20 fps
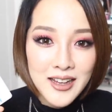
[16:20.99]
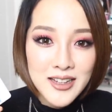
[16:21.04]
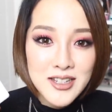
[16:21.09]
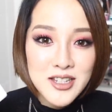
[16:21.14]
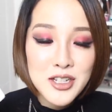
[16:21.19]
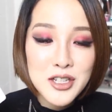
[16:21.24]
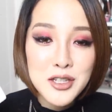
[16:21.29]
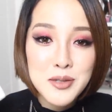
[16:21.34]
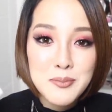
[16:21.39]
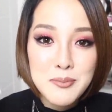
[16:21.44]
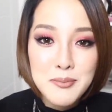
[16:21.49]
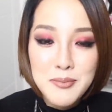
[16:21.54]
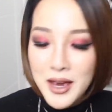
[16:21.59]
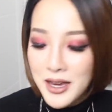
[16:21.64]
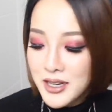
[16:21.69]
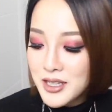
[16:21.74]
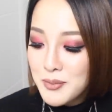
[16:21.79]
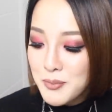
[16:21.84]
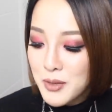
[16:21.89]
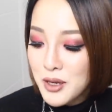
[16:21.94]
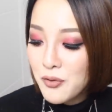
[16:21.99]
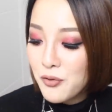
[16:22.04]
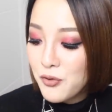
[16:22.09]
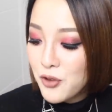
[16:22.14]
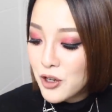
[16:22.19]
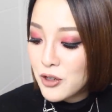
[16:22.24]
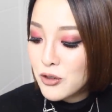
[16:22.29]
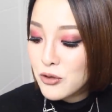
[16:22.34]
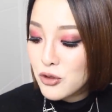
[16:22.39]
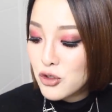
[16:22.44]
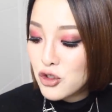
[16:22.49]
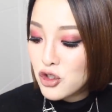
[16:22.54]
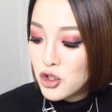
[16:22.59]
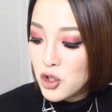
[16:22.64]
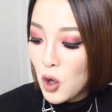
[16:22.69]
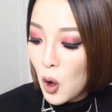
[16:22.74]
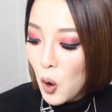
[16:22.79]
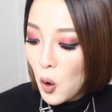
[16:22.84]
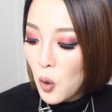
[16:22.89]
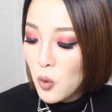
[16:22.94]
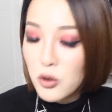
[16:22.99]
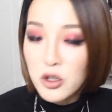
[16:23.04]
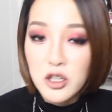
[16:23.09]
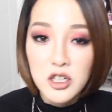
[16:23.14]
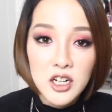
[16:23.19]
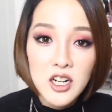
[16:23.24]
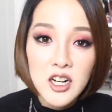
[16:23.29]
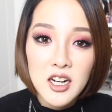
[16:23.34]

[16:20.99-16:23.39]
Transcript: It just makes me feel so good.